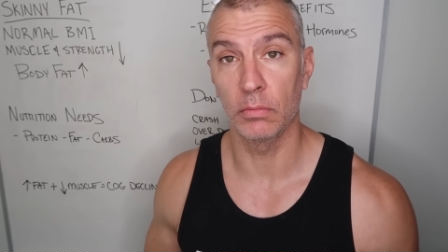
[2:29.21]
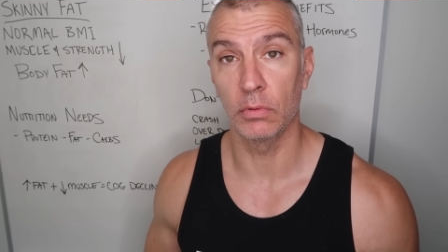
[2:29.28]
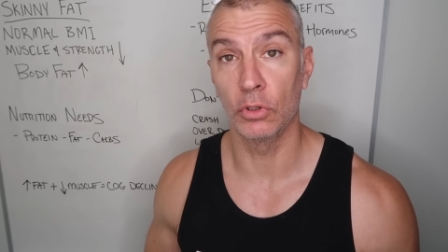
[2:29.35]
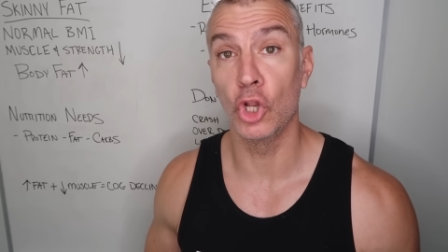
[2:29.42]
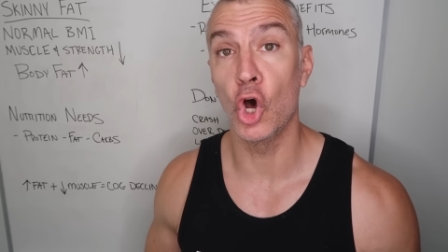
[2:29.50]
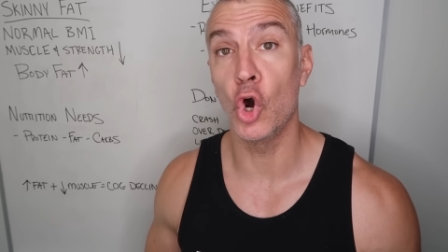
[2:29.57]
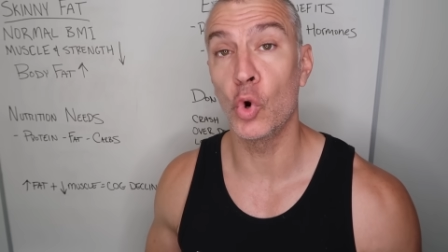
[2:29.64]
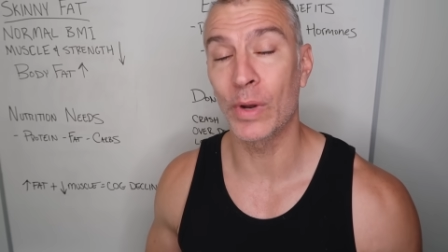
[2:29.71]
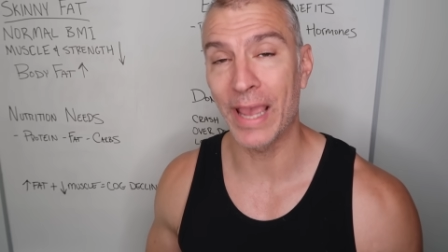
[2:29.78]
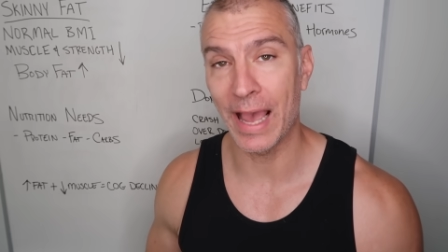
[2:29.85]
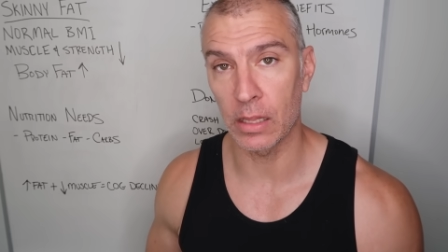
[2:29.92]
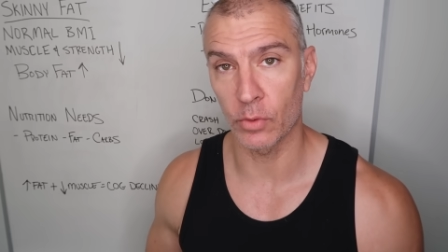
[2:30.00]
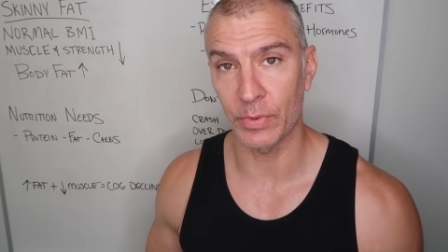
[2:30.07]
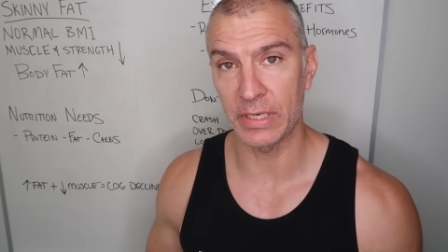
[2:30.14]
low
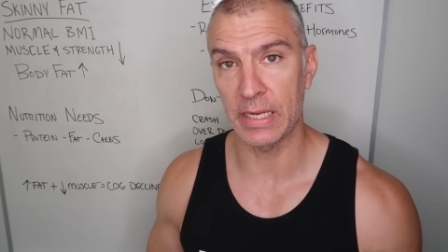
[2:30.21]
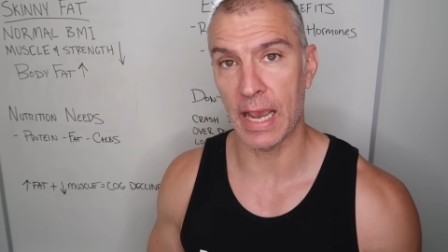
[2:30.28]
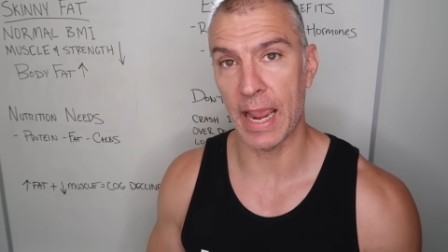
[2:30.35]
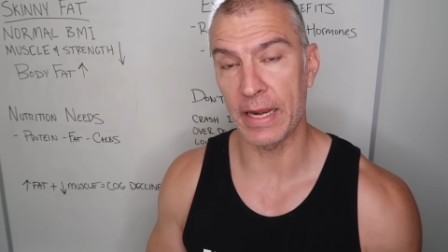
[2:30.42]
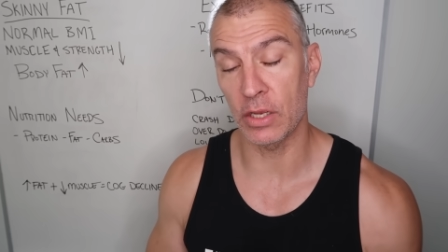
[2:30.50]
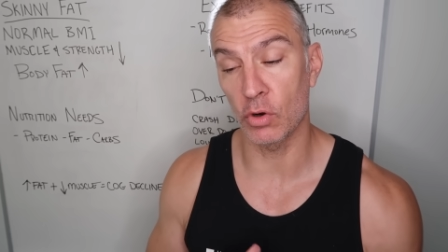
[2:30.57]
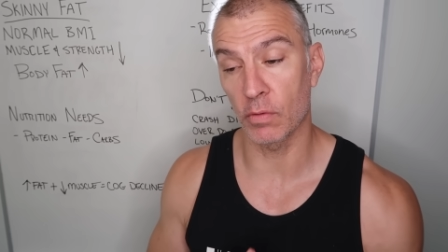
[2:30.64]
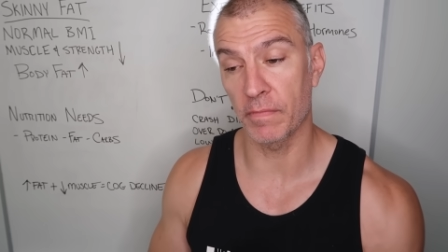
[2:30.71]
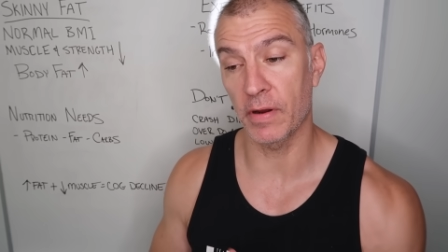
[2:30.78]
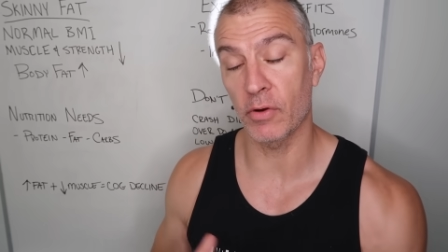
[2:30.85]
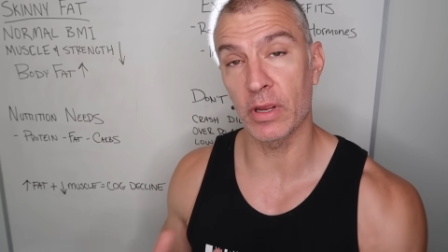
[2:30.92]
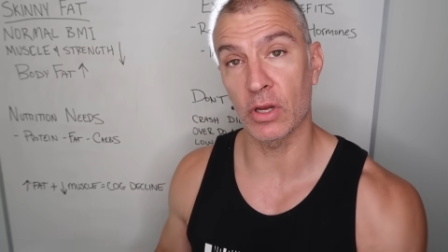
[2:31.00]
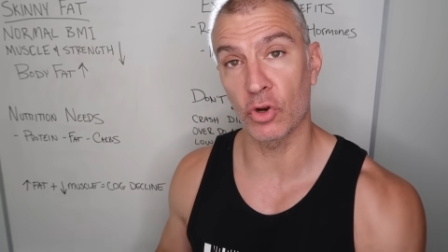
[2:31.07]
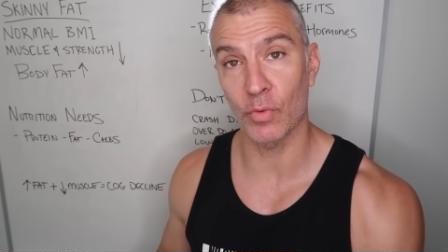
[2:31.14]
calorie dieting or
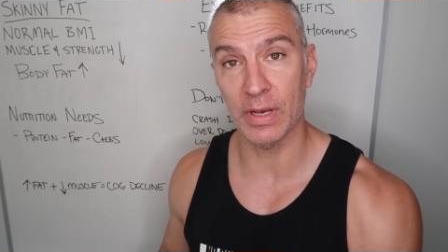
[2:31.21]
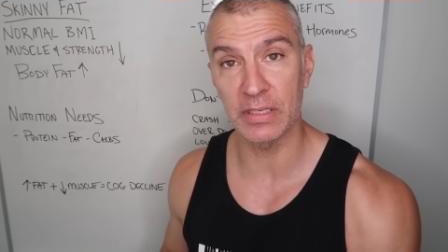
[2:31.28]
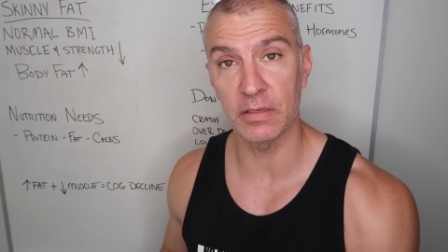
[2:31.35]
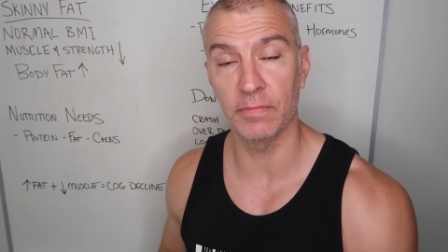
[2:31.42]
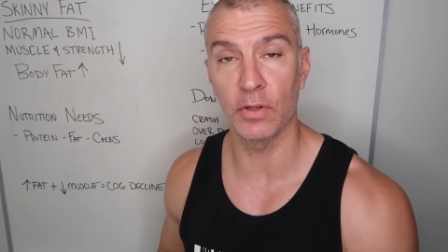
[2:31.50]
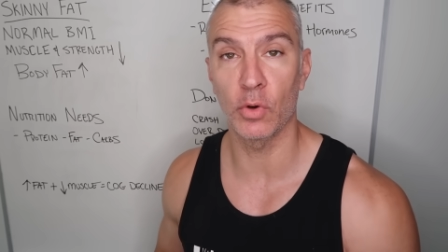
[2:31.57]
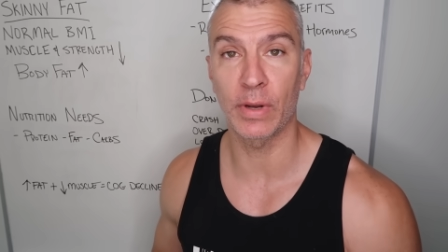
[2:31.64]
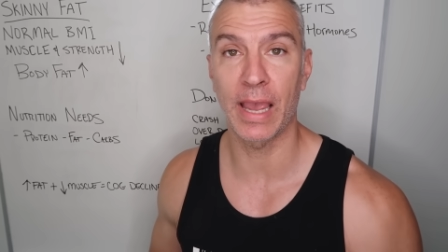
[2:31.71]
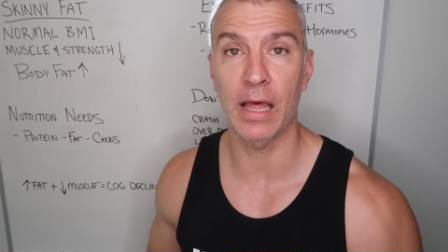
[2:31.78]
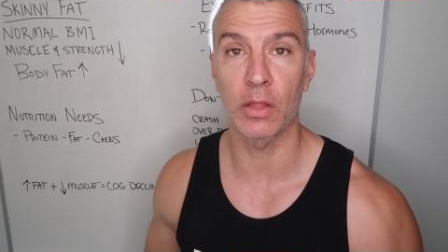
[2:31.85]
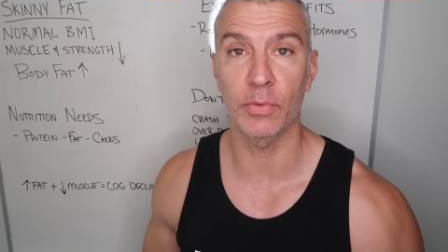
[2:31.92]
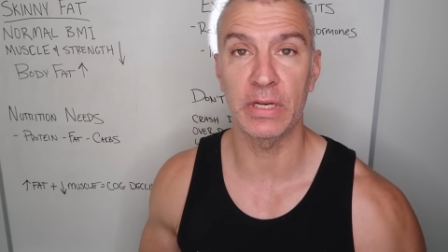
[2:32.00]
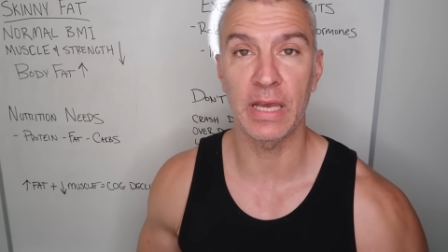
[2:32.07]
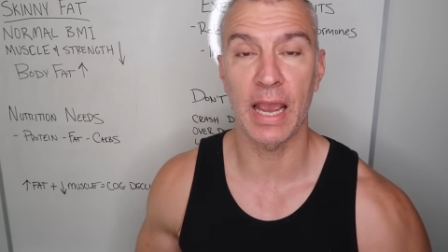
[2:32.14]
very aggressive low
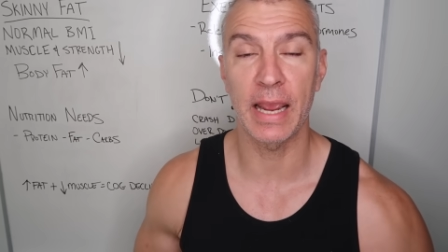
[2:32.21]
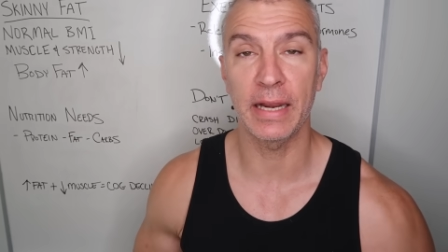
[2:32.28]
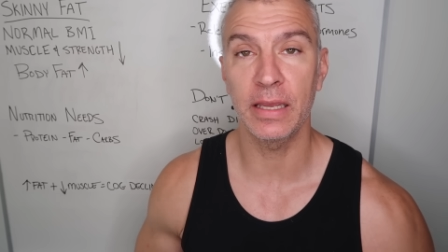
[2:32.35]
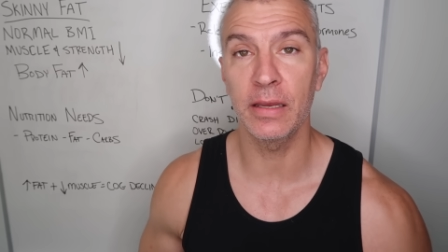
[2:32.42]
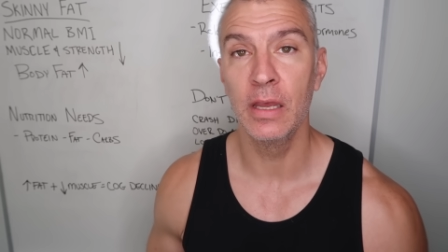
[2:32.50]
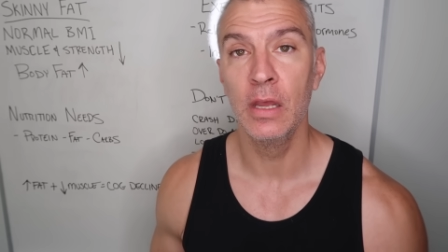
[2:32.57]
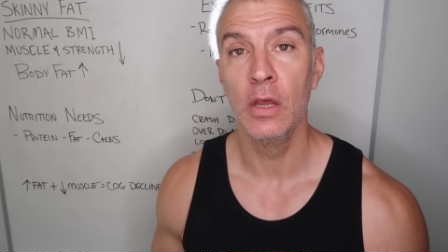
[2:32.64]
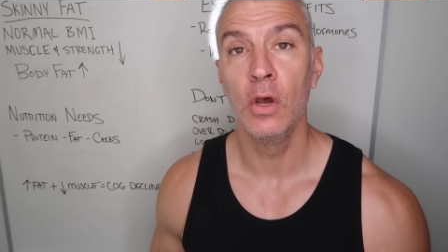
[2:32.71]
calorie dieting,